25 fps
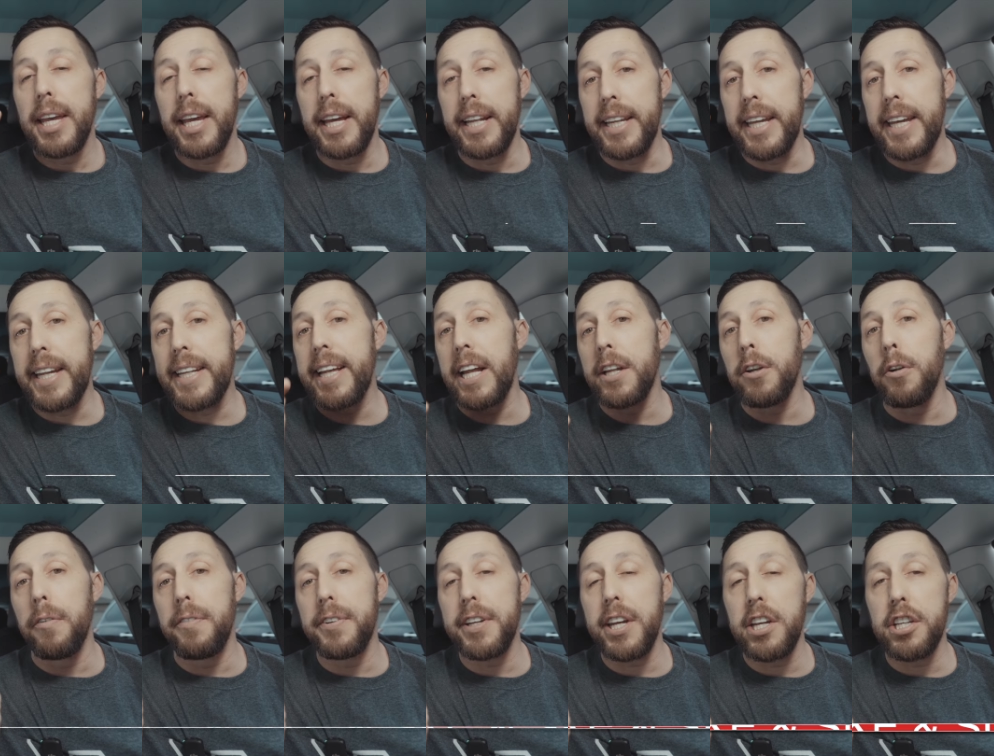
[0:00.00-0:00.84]
and hit that
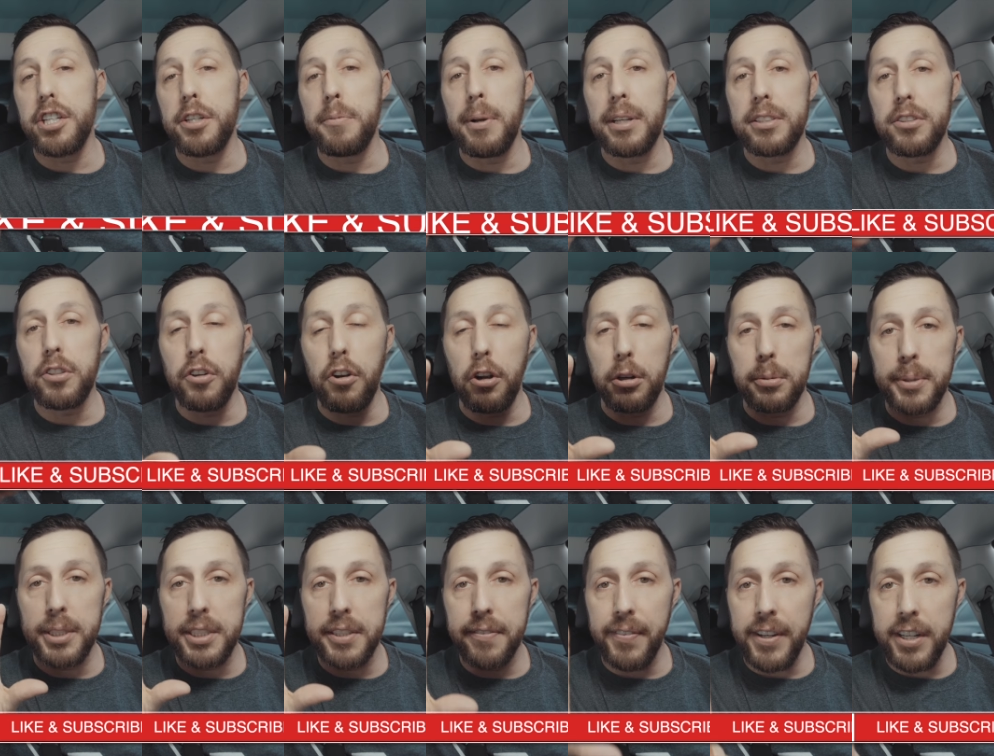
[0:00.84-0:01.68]
notification bell so you don't
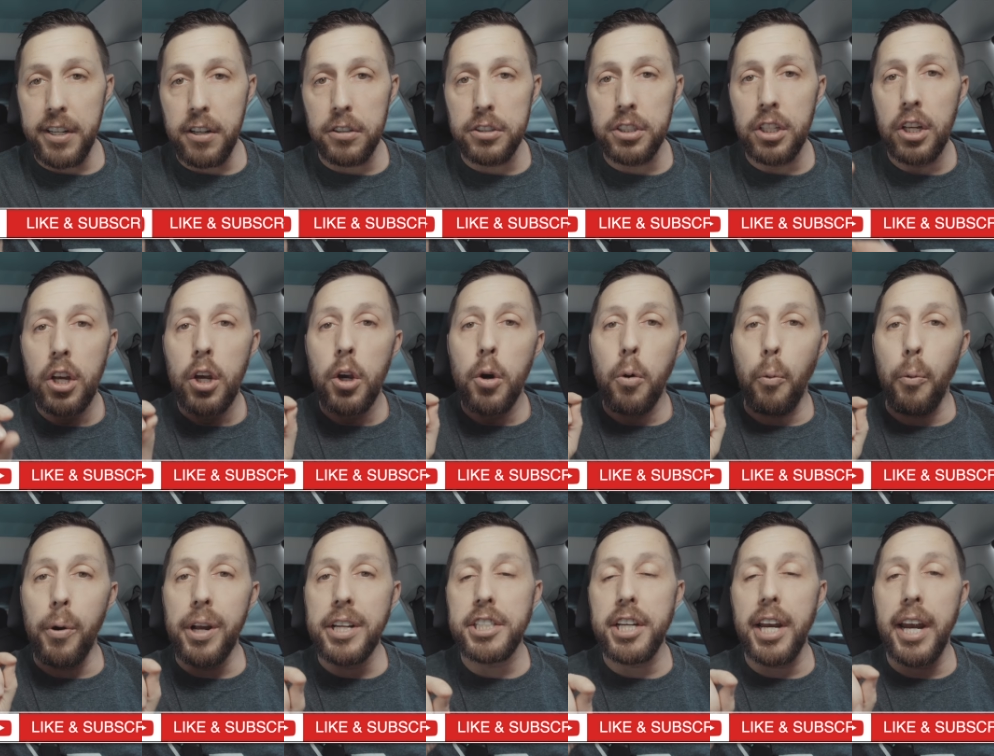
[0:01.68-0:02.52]
miss videos,
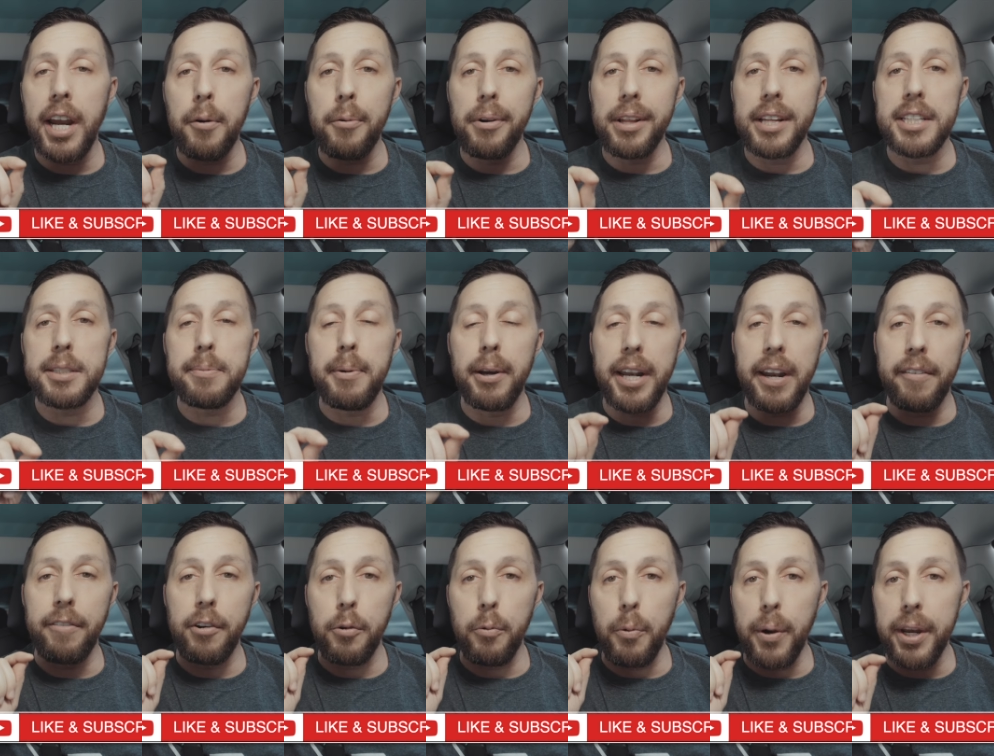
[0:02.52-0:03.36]
which I release about
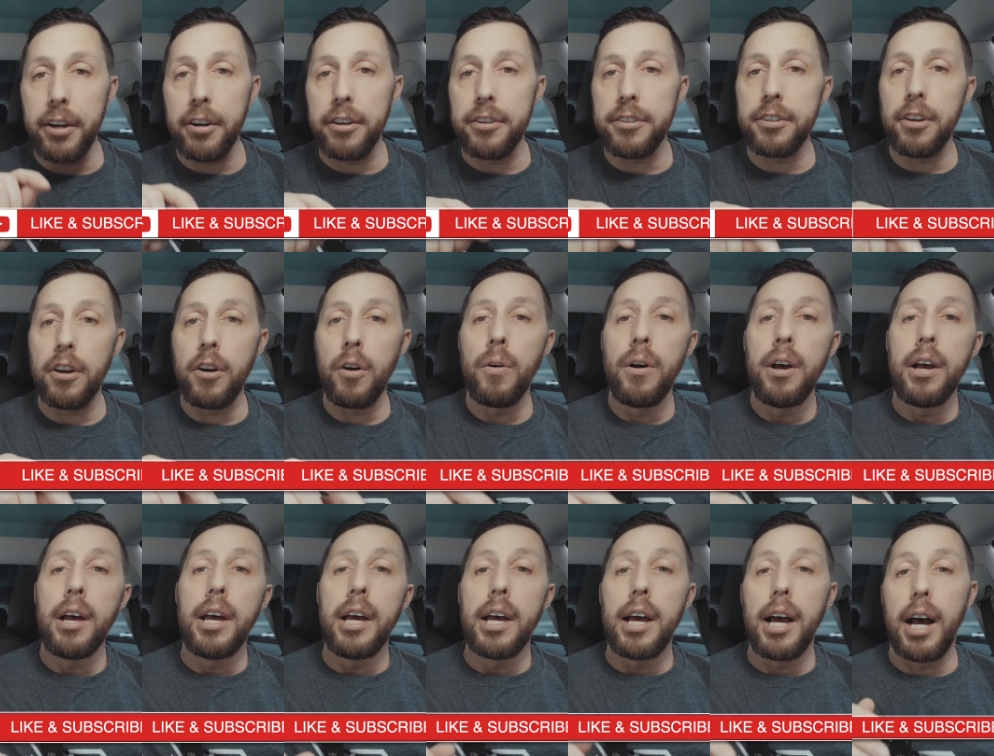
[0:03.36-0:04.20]
every week or so.
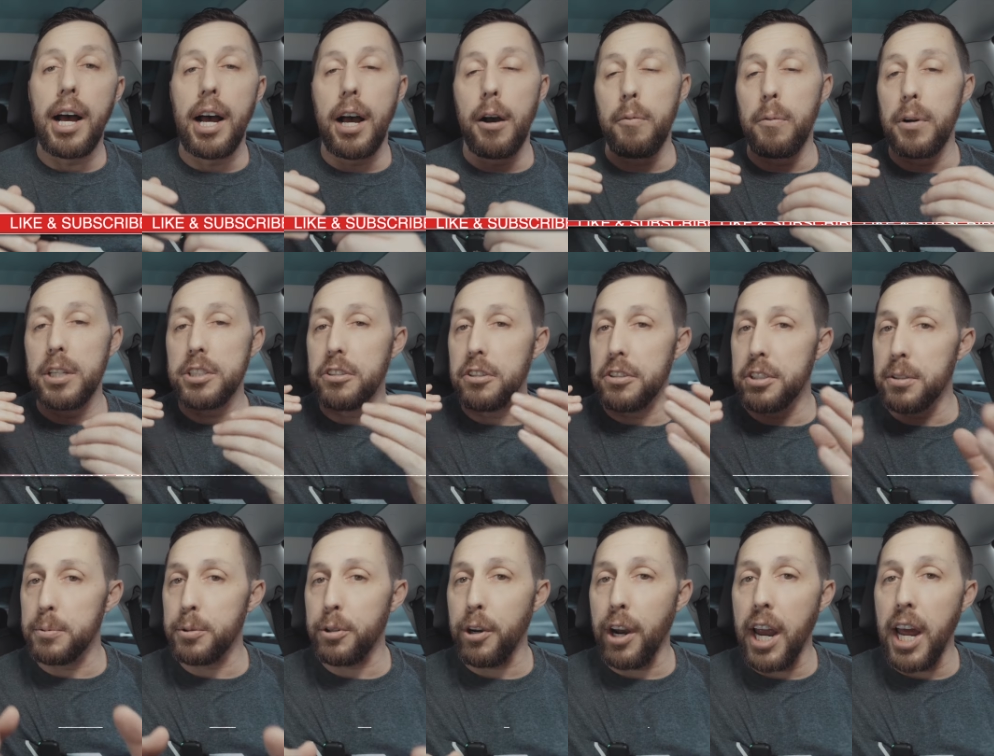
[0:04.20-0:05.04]
Once you
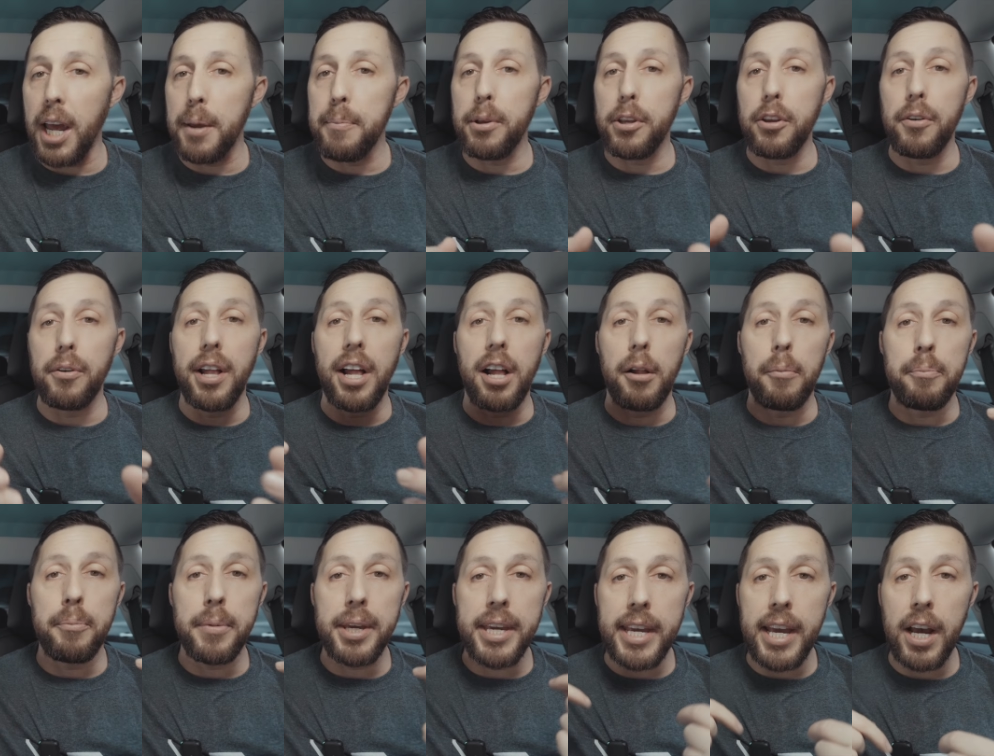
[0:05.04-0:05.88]
subscribe, you'll help
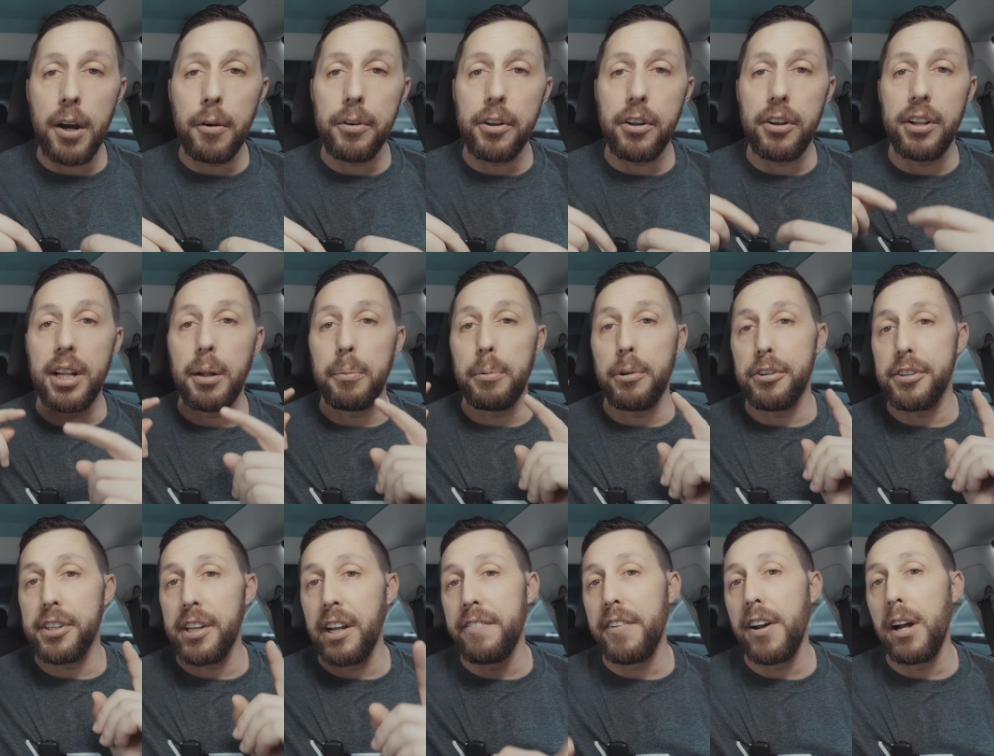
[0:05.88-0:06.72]
me out, you'll help
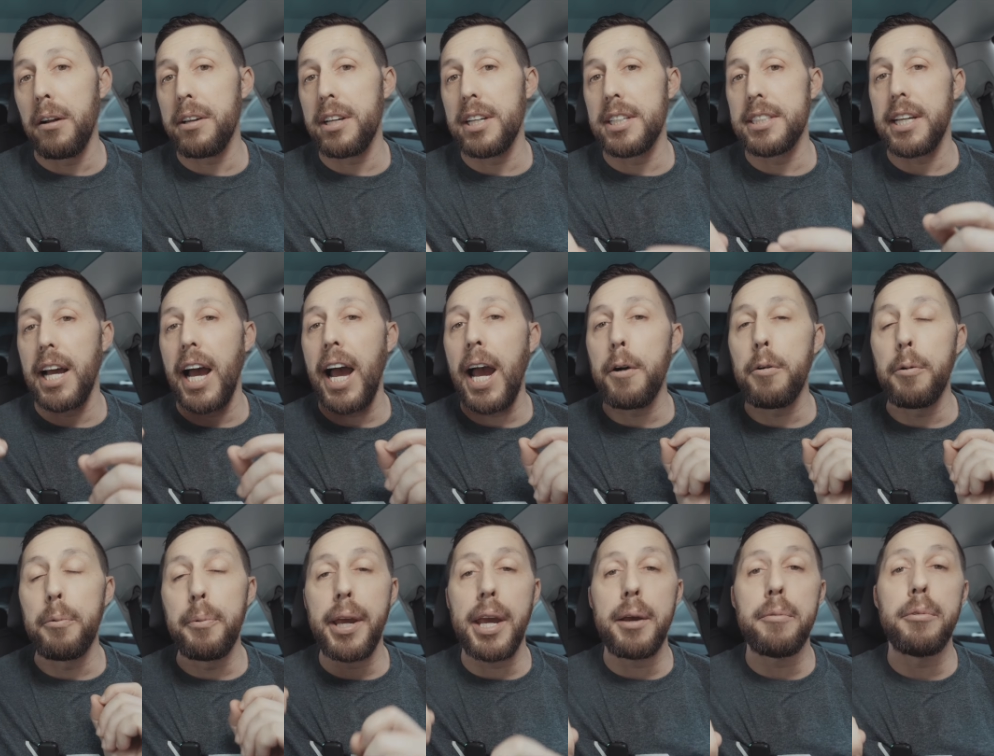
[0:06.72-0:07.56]
yourself out, because I
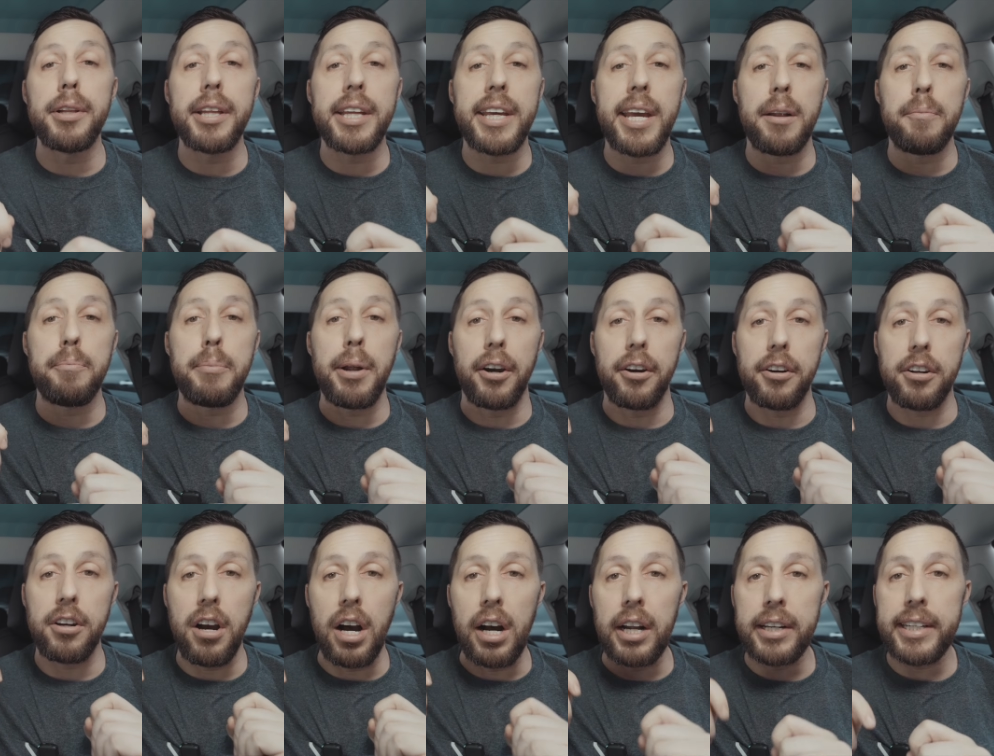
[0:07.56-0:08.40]
will be able to get better
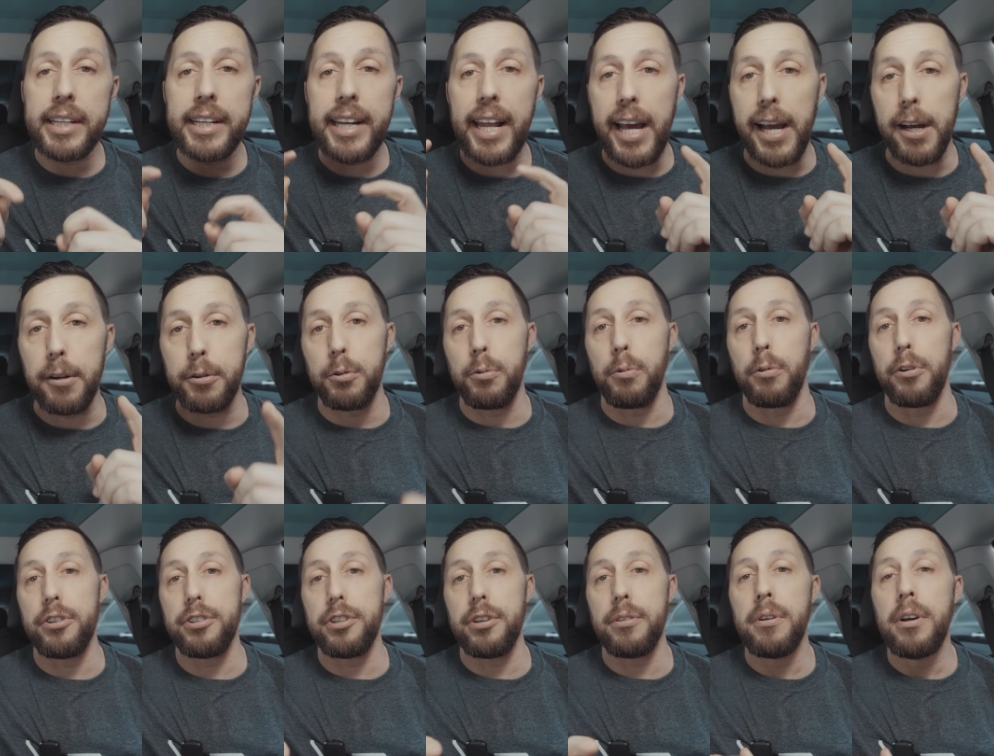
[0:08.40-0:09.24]
content out
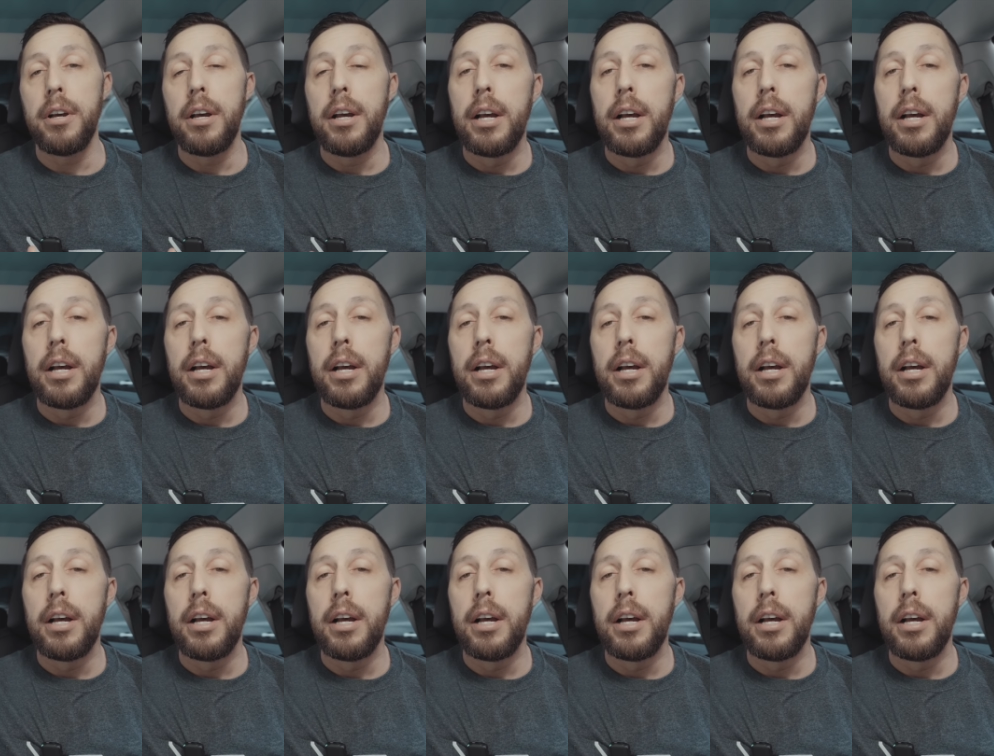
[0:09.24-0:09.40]
towards you.